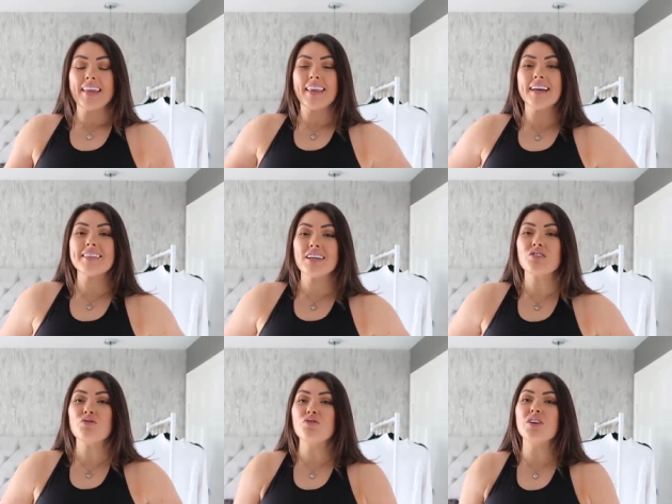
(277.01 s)
this
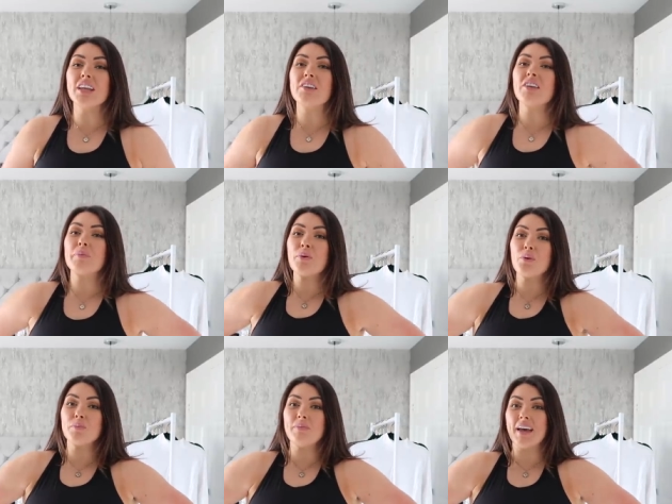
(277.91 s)
has really, really
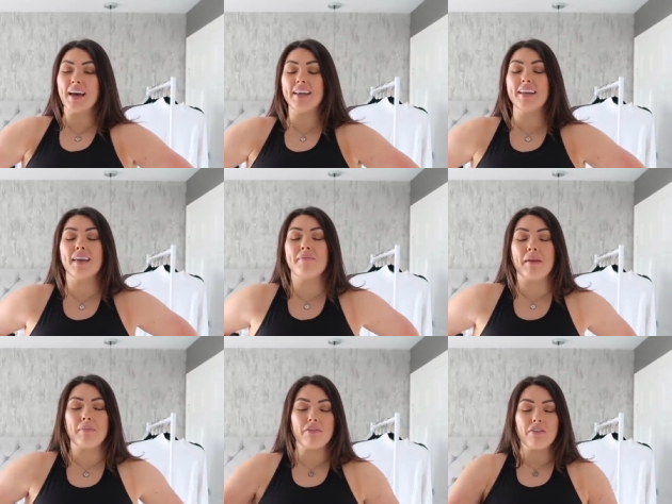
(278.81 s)
pulled me in and
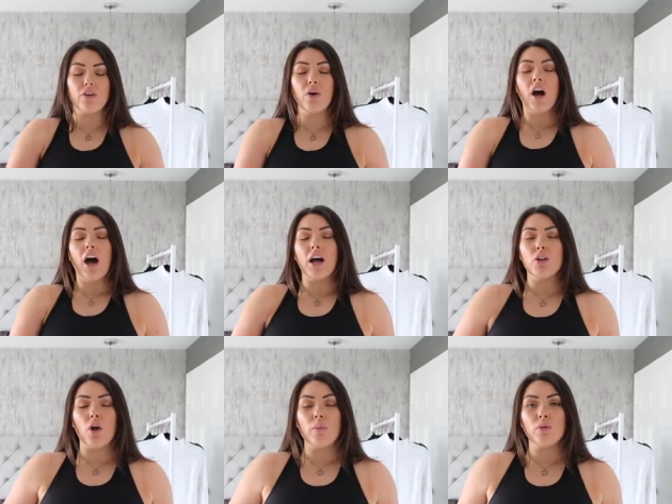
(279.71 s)
made me feel a
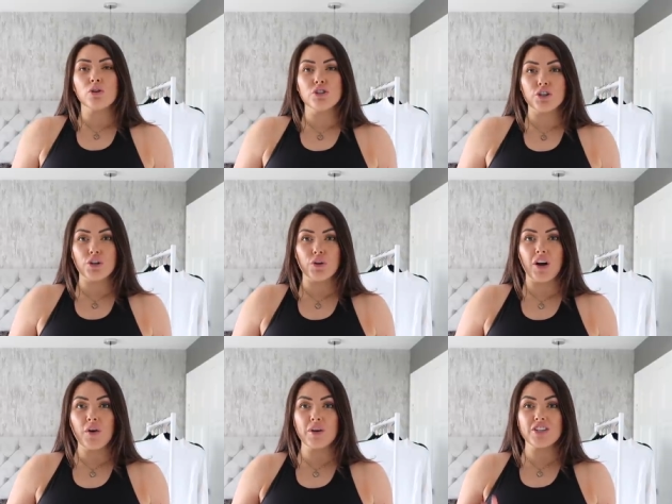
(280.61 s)
lot more
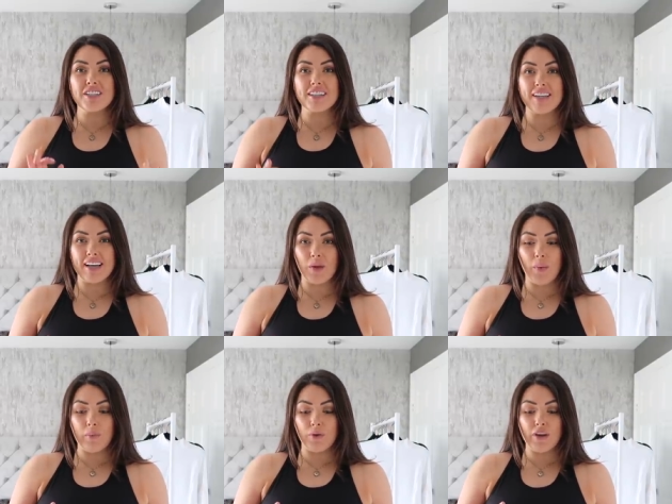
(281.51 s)
secure, which is exactly
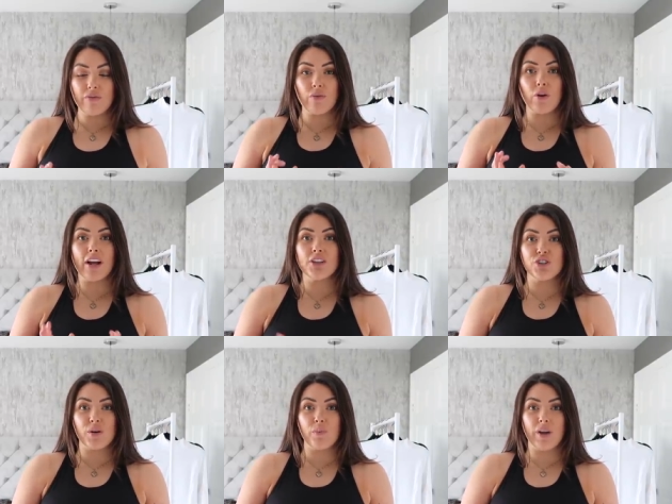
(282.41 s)
what I'm looking for in
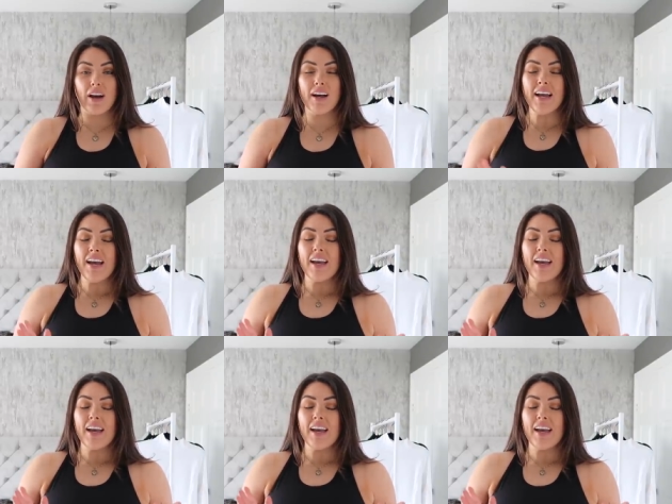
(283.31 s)
gym wear,